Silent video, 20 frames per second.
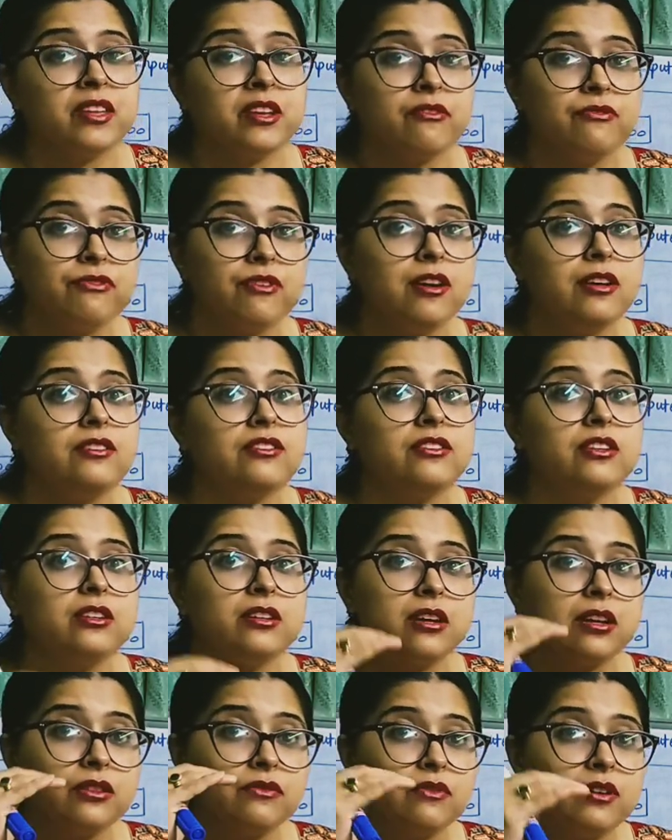First, it
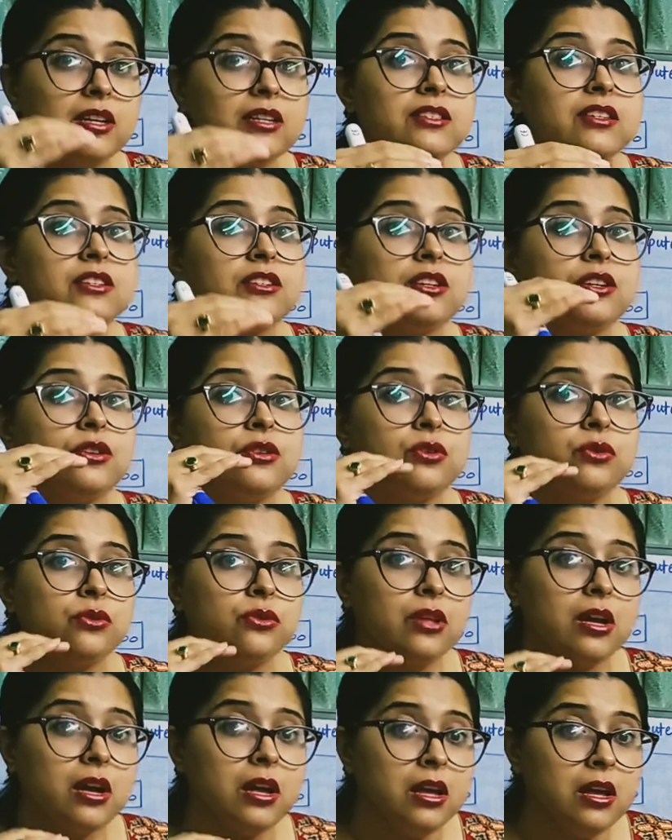converts it into
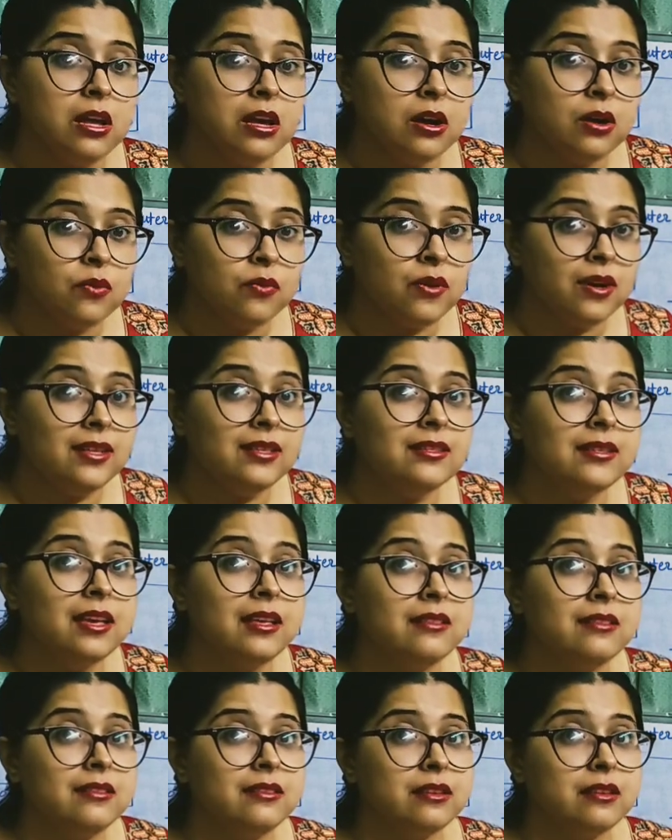the ones
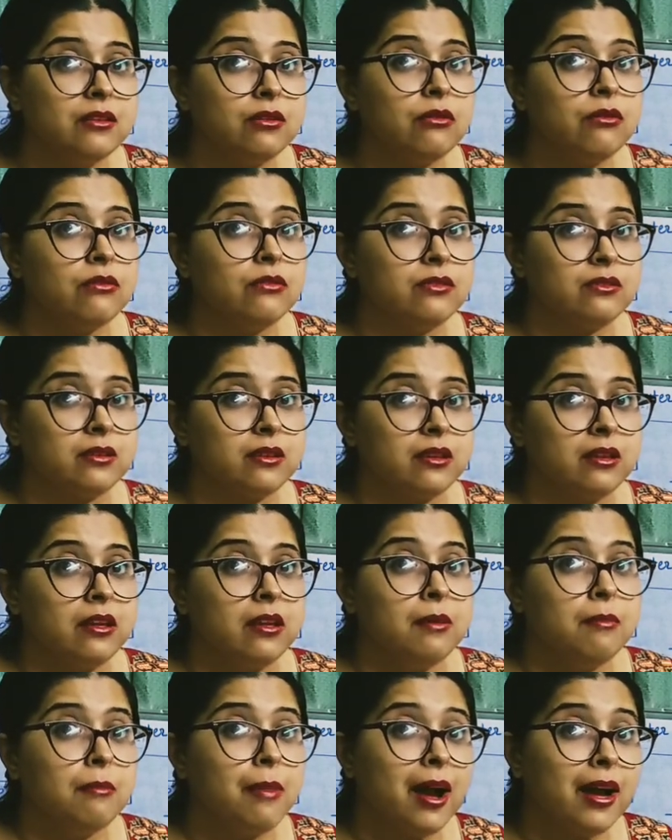and zeros
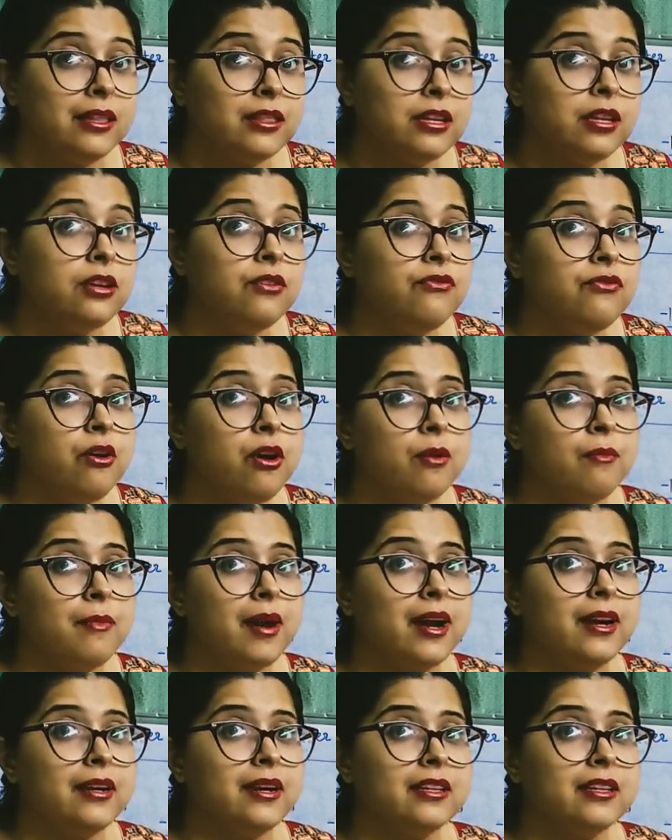binary format.